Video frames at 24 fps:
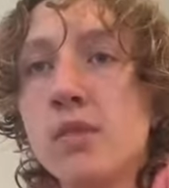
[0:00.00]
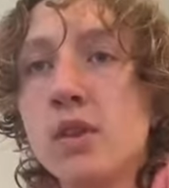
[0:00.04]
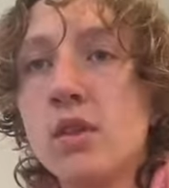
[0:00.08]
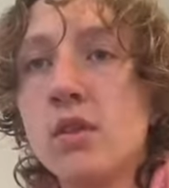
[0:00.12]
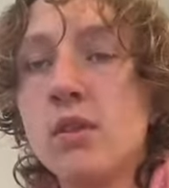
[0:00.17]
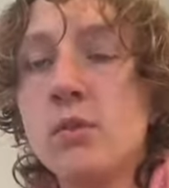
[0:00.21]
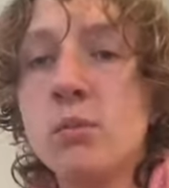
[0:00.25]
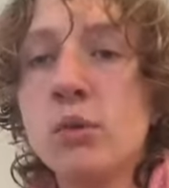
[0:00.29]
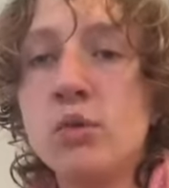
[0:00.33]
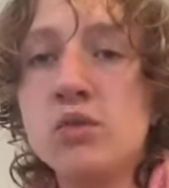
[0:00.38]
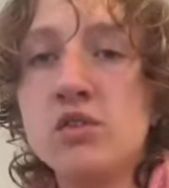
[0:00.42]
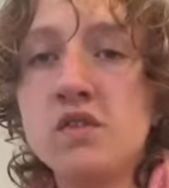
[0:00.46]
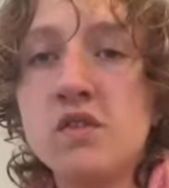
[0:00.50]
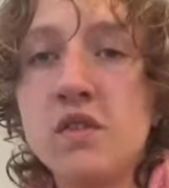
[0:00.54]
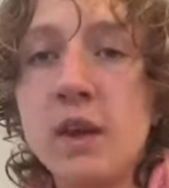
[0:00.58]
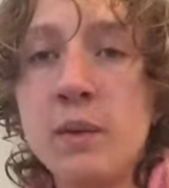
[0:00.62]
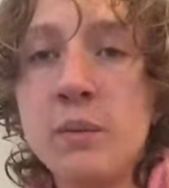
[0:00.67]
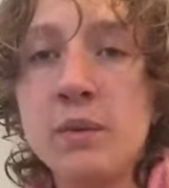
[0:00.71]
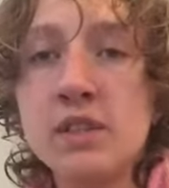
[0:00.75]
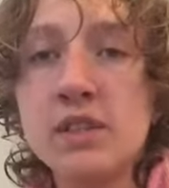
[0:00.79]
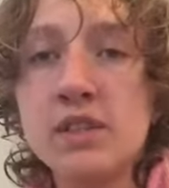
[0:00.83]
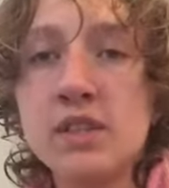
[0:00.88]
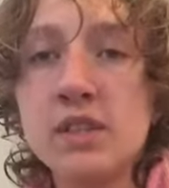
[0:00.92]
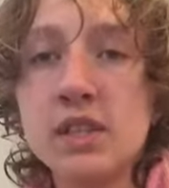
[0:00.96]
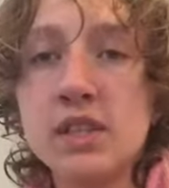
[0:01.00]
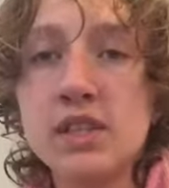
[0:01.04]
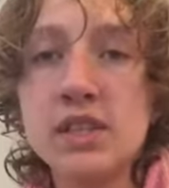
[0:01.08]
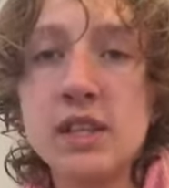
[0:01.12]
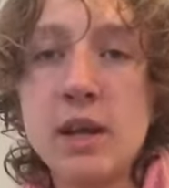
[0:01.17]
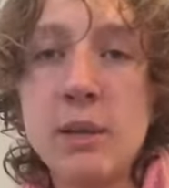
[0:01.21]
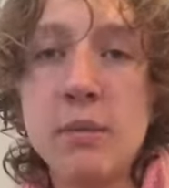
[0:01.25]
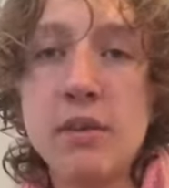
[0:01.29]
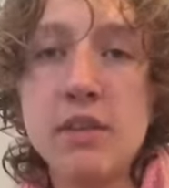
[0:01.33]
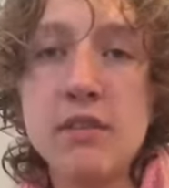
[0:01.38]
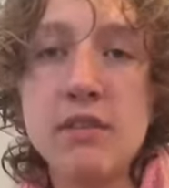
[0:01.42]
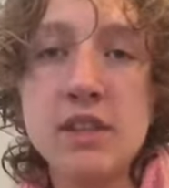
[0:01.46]
The most famous
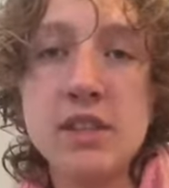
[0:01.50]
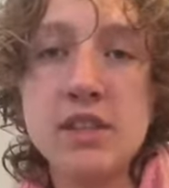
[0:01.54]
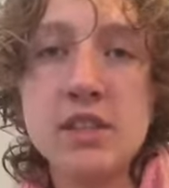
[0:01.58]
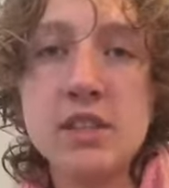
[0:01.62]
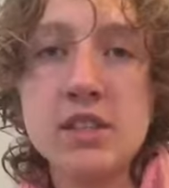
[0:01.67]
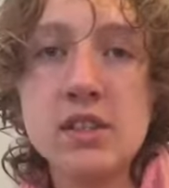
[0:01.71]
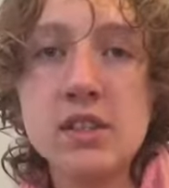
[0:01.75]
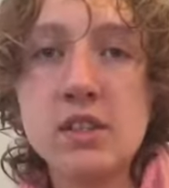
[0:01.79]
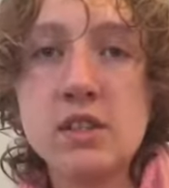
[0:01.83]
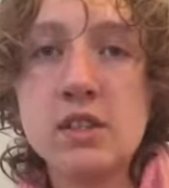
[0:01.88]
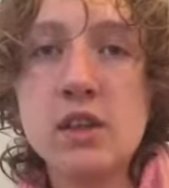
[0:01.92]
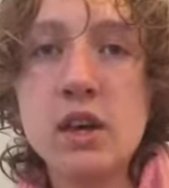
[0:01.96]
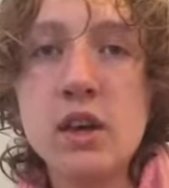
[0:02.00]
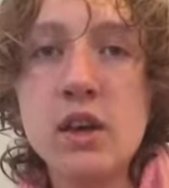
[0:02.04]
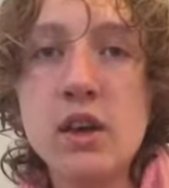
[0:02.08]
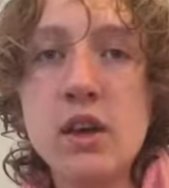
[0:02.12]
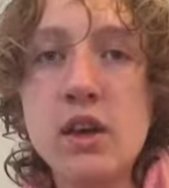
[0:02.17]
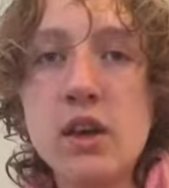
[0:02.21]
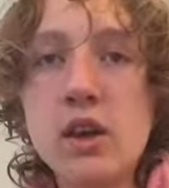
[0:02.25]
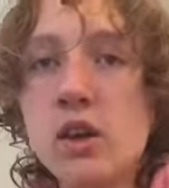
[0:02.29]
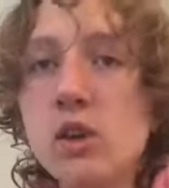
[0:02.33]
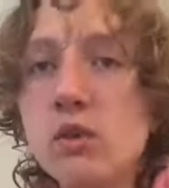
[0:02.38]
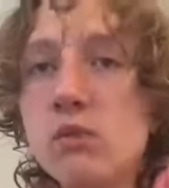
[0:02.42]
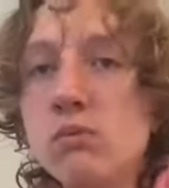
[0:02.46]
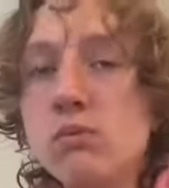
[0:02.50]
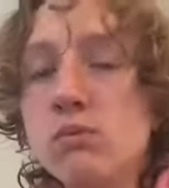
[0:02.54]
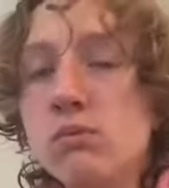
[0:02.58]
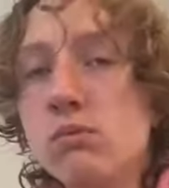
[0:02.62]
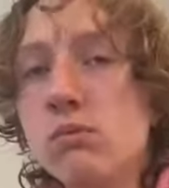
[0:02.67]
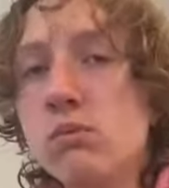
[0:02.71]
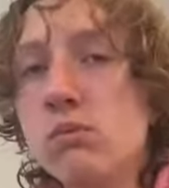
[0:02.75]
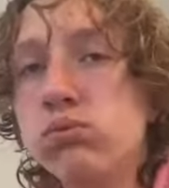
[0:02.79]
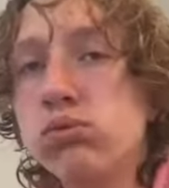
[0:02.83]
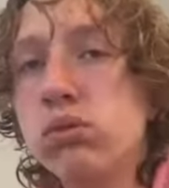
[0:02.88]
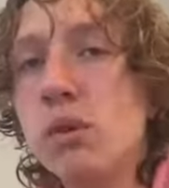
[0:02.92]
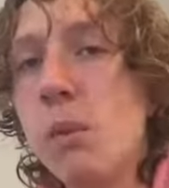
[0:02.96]
example of this is
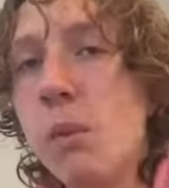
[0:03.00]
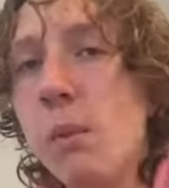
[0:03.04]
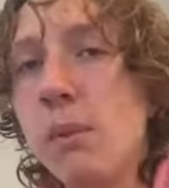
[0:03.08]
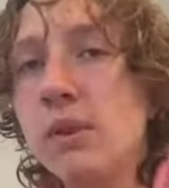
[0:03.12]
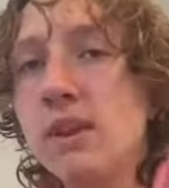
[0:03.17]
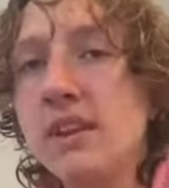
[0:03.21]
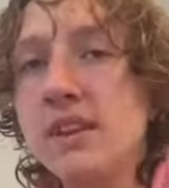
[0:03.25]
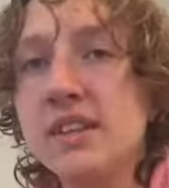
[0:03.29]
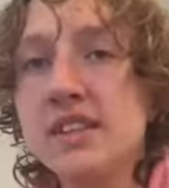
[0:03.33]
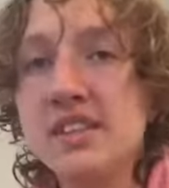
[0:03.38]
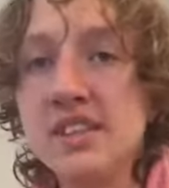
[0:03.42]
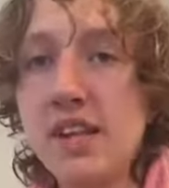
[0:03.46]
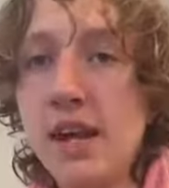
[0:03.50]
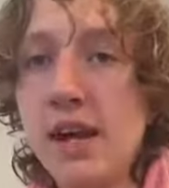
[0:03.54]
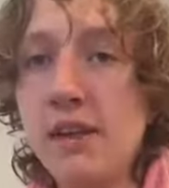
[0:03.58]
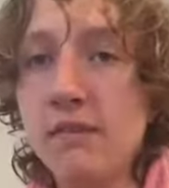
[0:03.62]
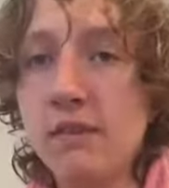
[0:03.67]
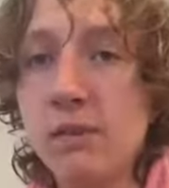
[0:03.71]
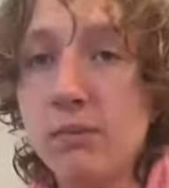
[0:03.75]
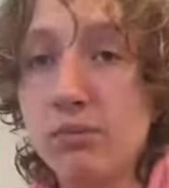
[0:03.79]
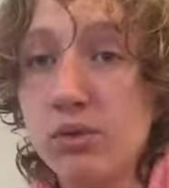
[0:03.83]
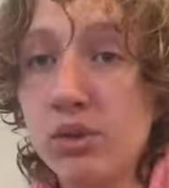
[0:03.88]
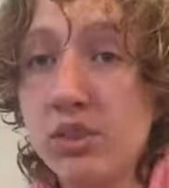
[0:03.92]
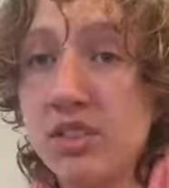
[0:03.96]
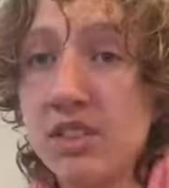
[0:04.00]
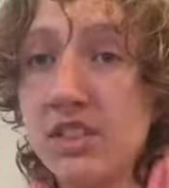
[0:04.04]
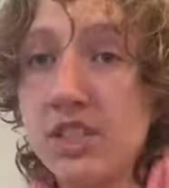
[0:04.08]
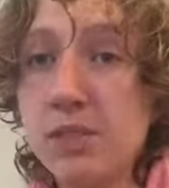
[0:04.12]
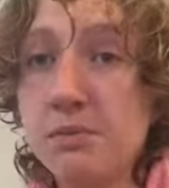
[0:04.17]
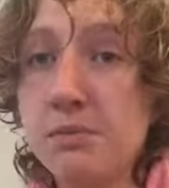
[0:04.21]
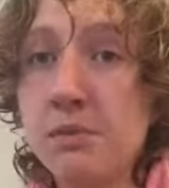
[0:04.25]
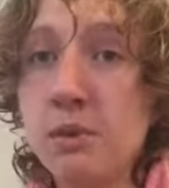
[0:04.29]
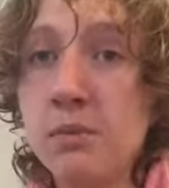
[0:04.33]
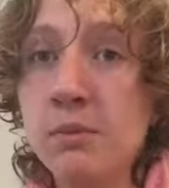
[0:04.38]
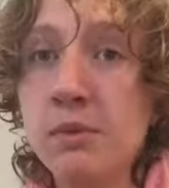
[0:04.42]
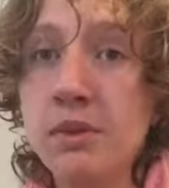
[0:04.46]
probably the Stanford prison
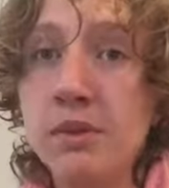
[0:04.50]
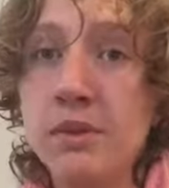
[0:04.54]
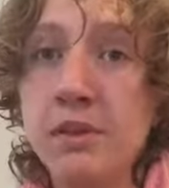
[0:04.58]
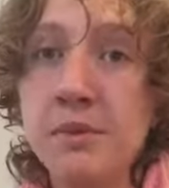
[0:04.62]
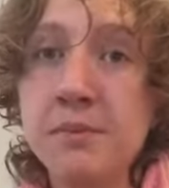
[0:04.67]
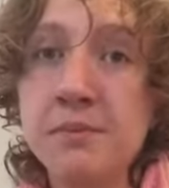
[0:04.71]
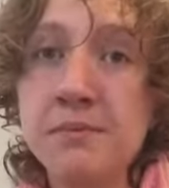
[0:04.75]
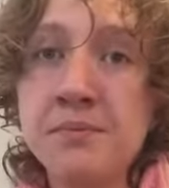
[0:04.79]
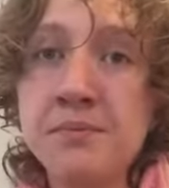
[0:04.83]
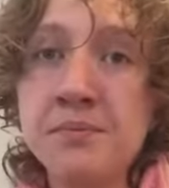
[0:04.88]
experiment.